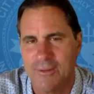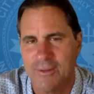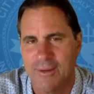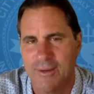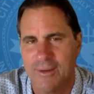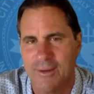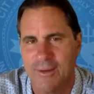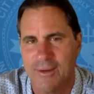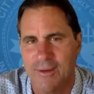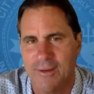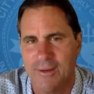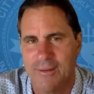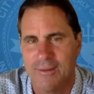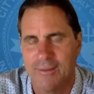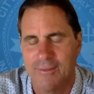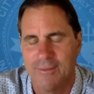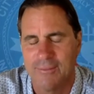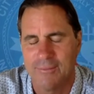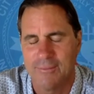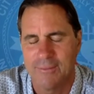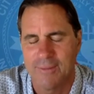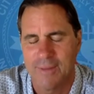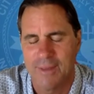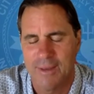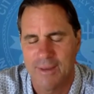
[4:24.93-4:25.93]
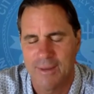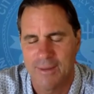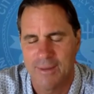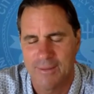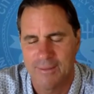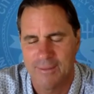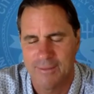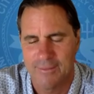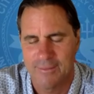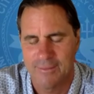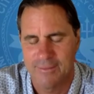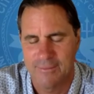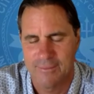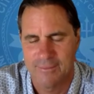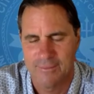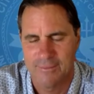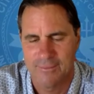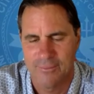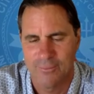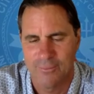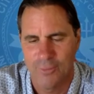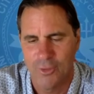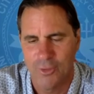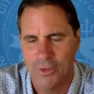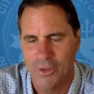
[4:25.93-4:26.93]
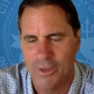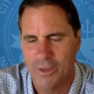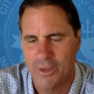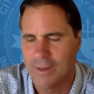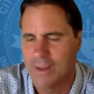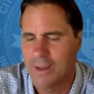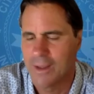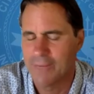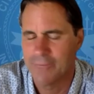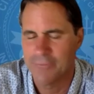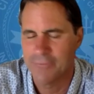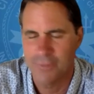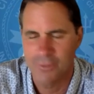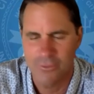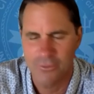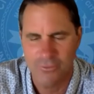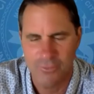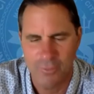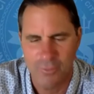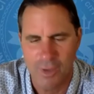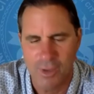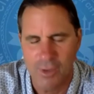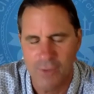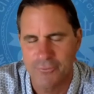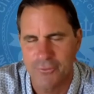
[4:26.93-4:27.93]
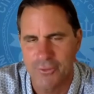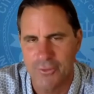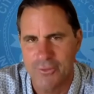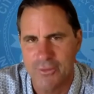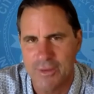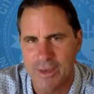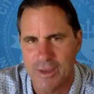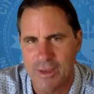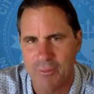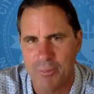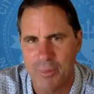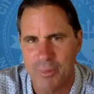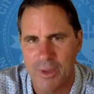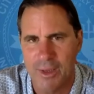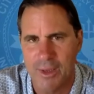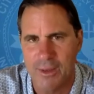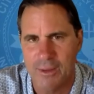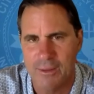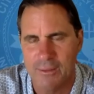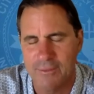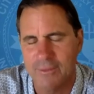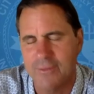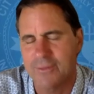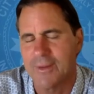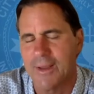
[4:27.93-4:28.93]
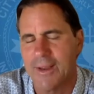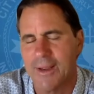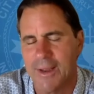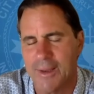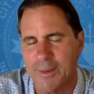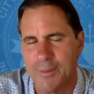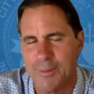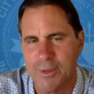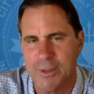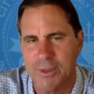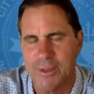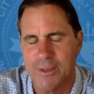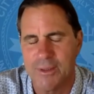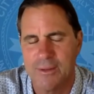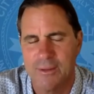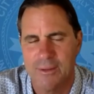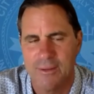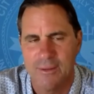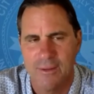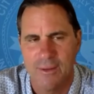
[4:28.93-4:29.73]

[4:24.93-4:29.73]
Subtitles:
where you get a lot of folks from all over the South Bay, just like IB,